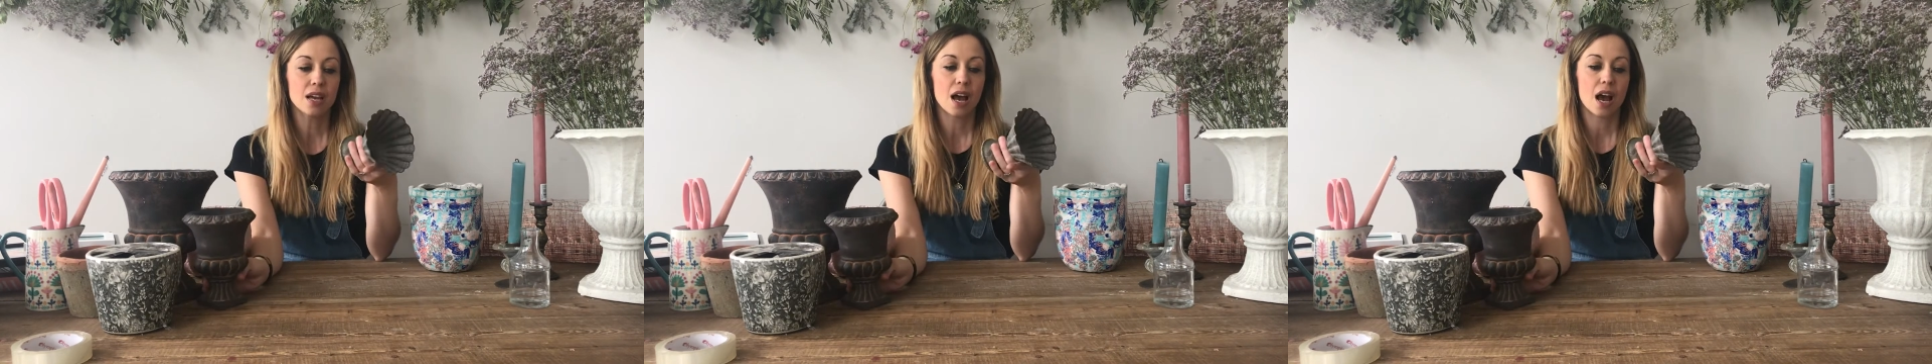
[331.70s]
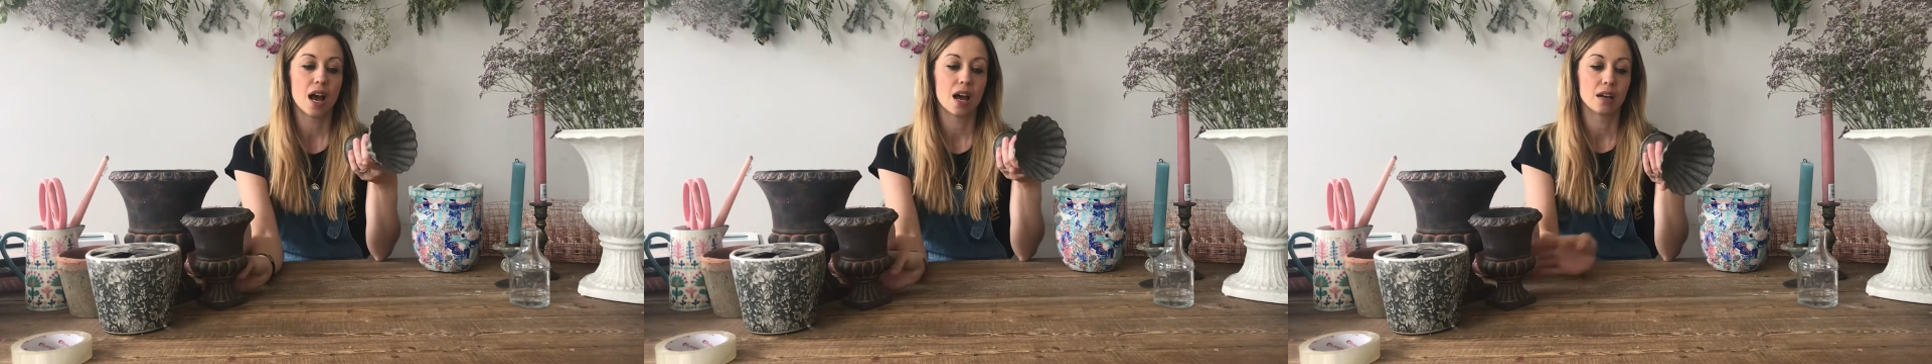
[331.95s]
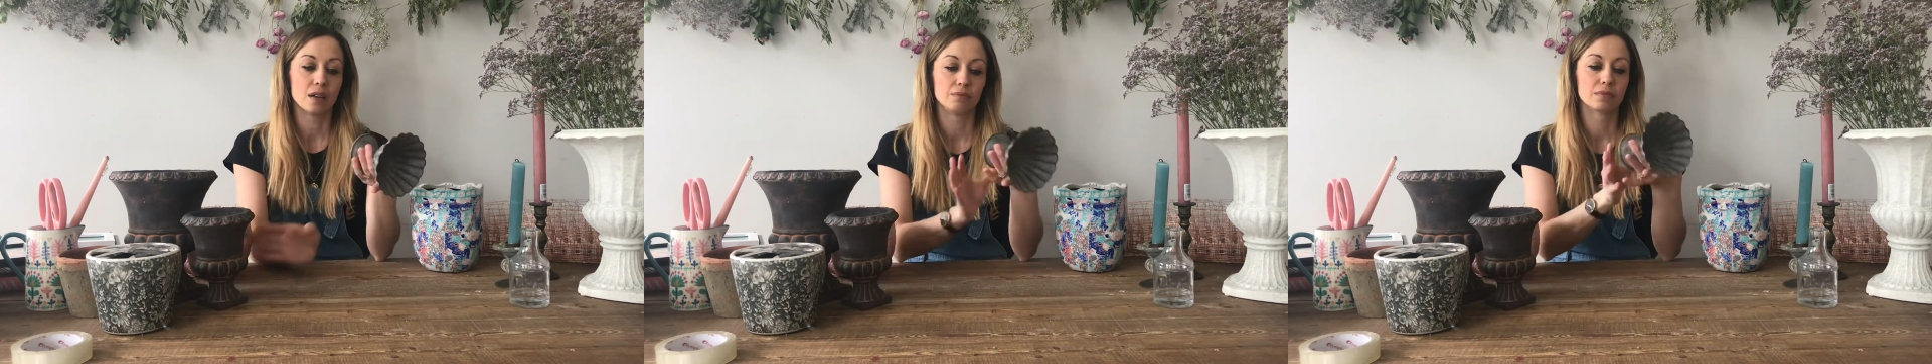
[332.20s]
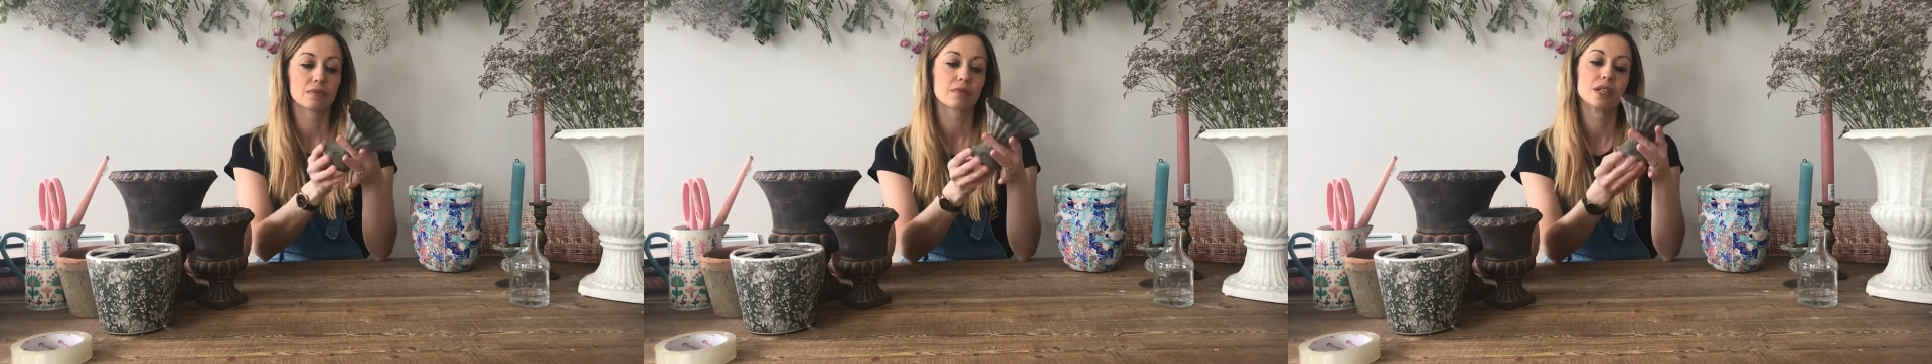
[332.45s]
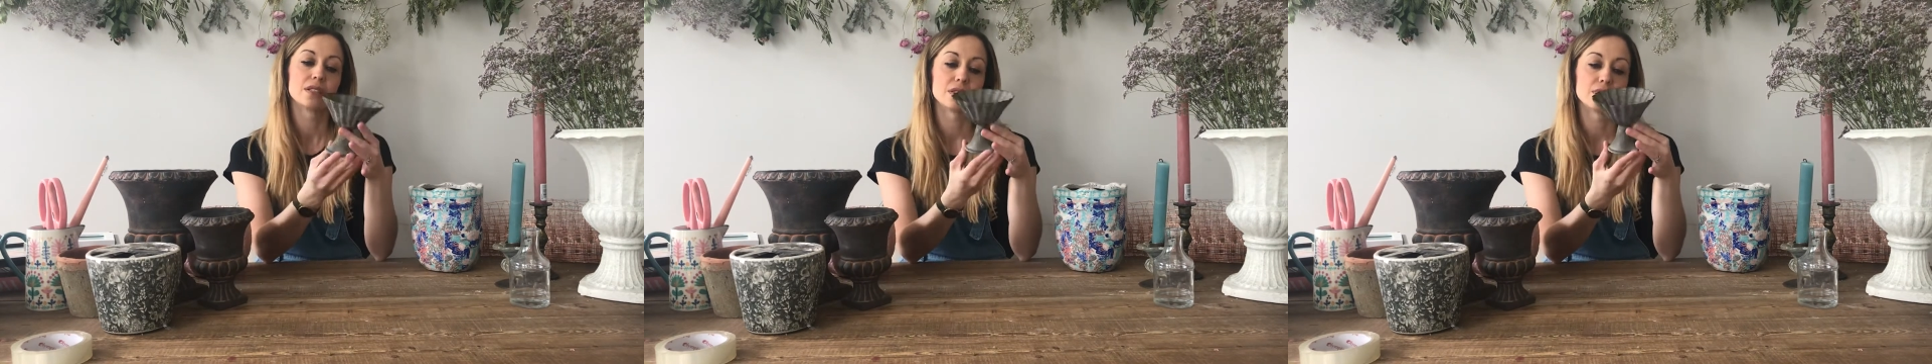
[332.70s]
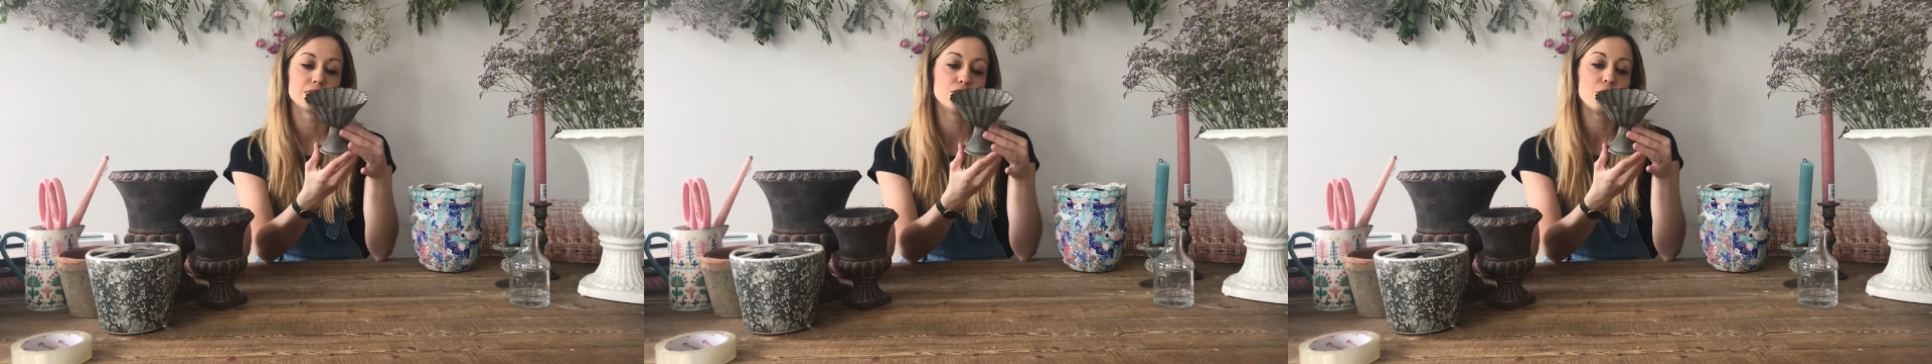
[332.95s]

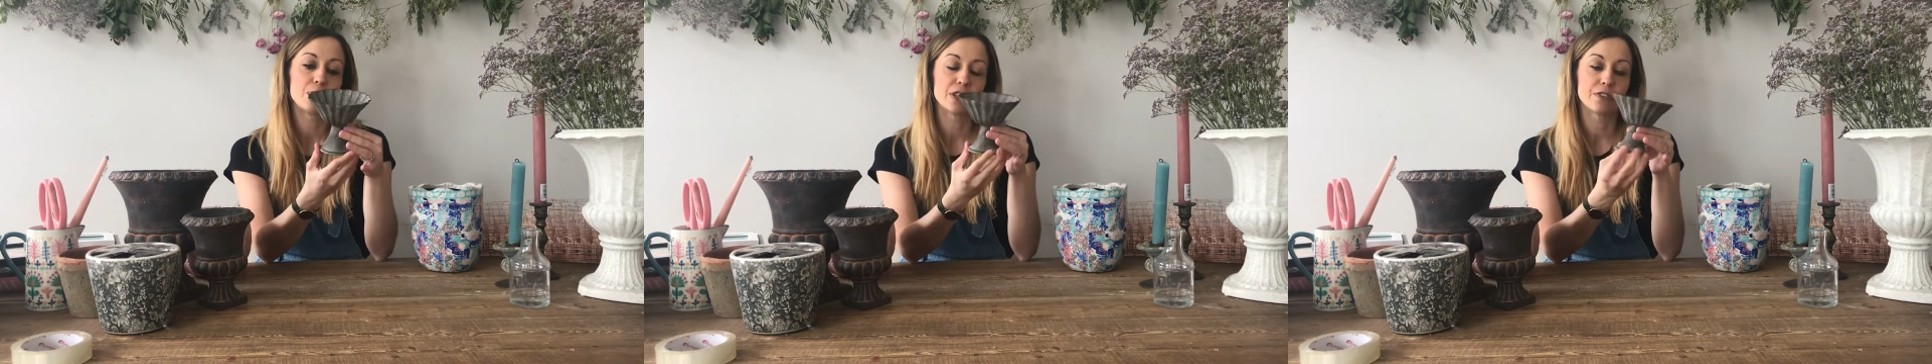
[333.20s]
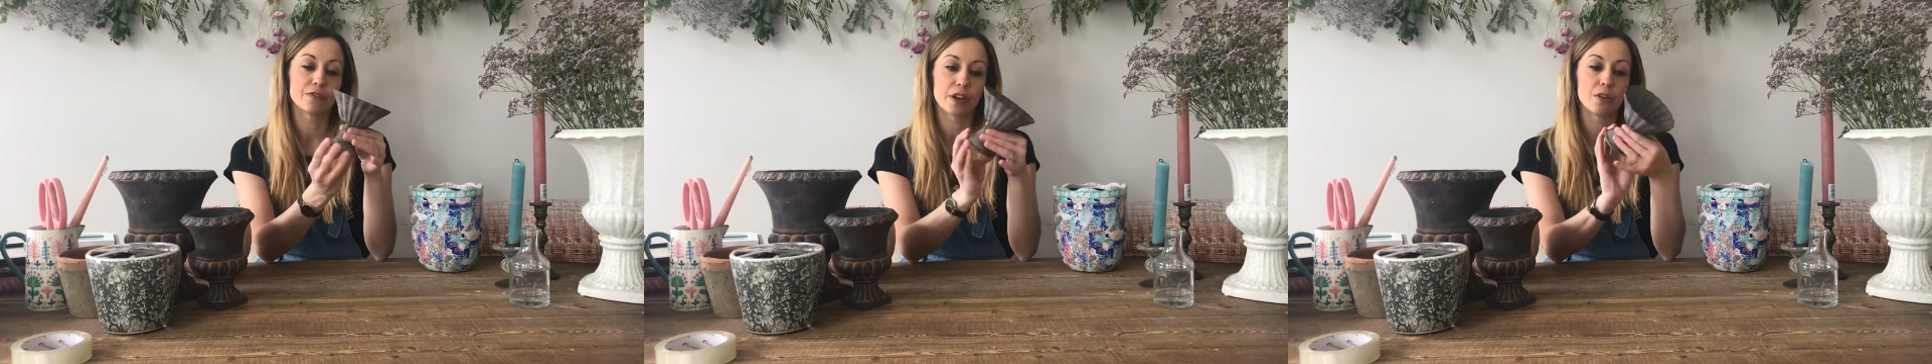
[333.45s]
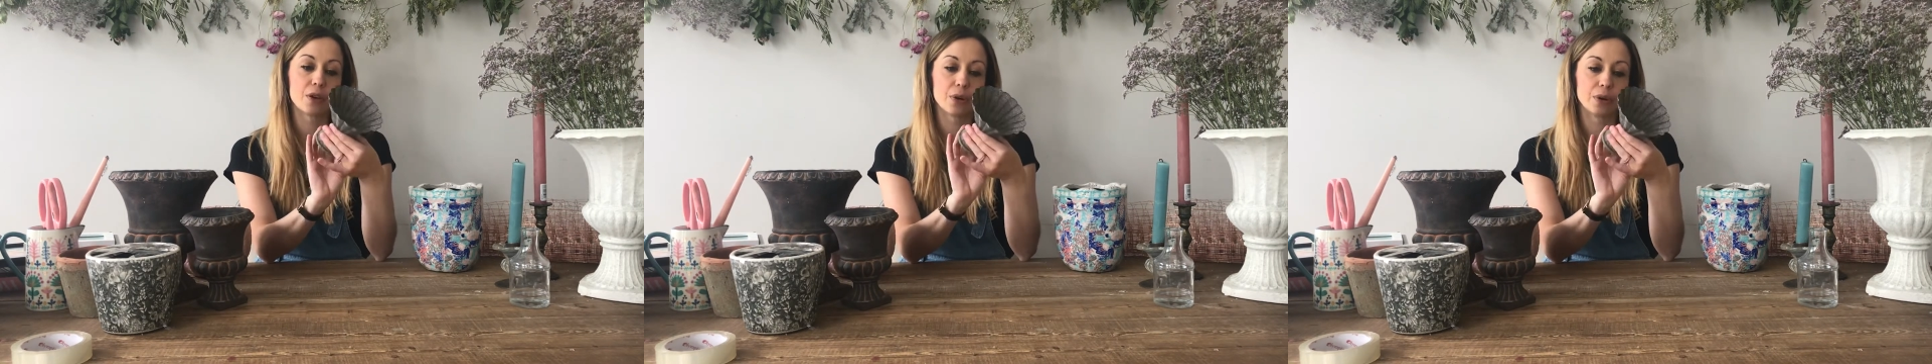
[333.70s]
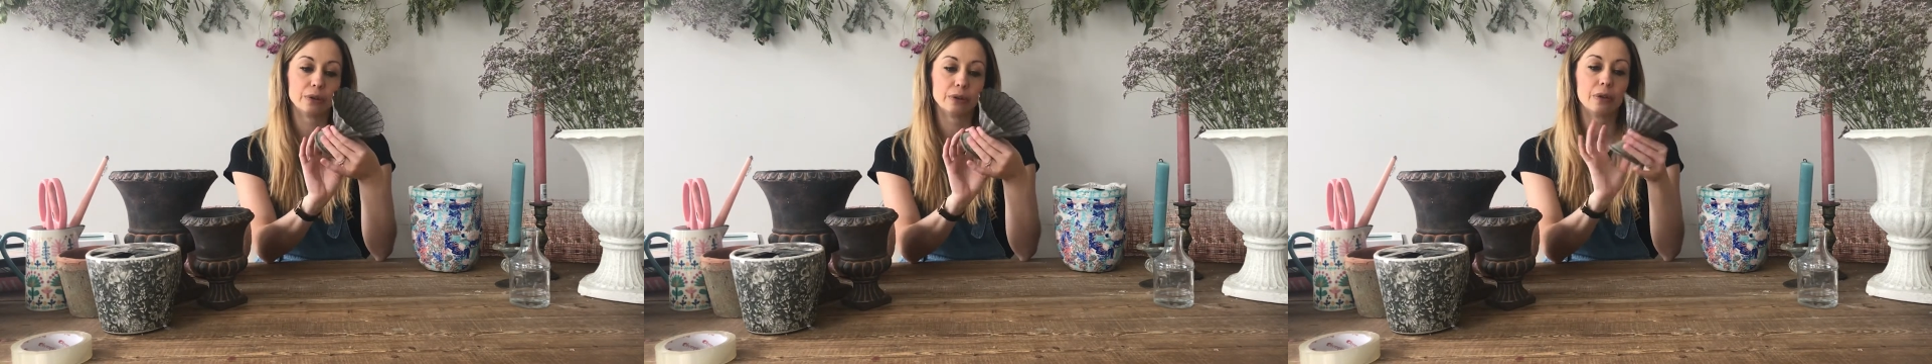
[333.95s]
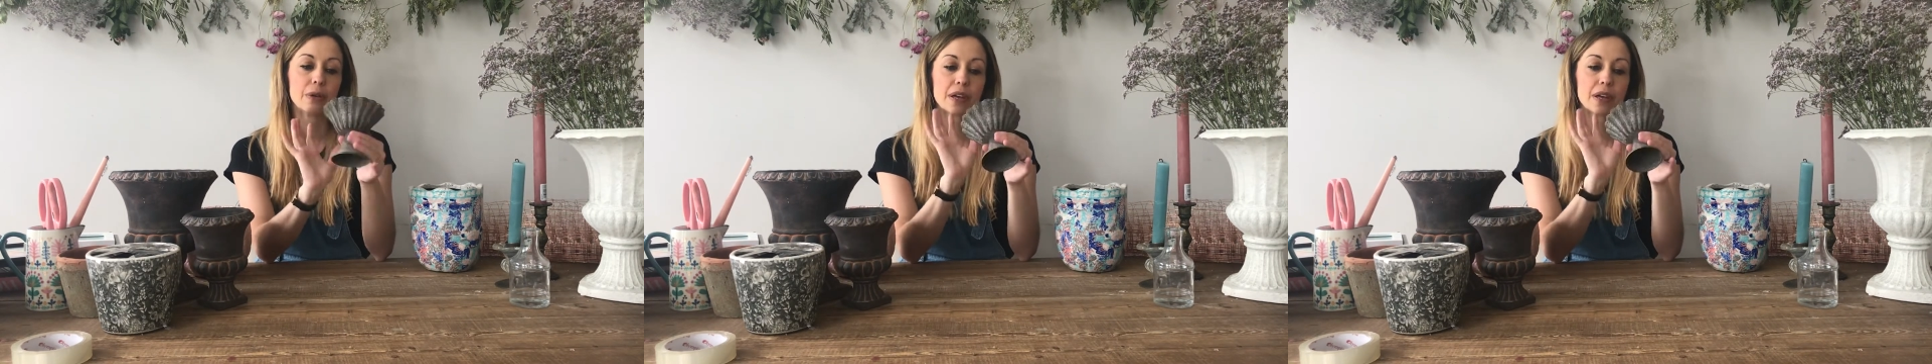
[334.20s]
to not be the focal